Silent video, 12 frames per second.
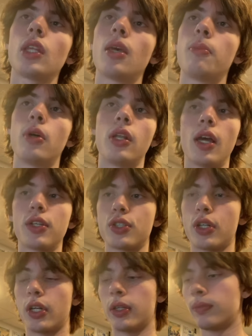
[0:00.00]
But next
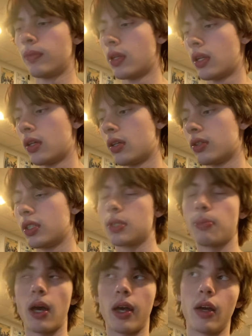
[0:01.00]
turn,
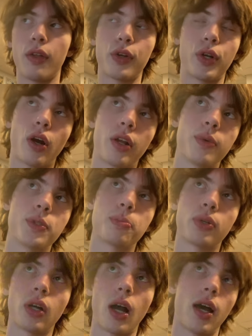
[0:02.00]
since my other Guardy was
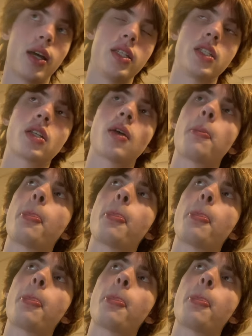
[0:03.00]
prized,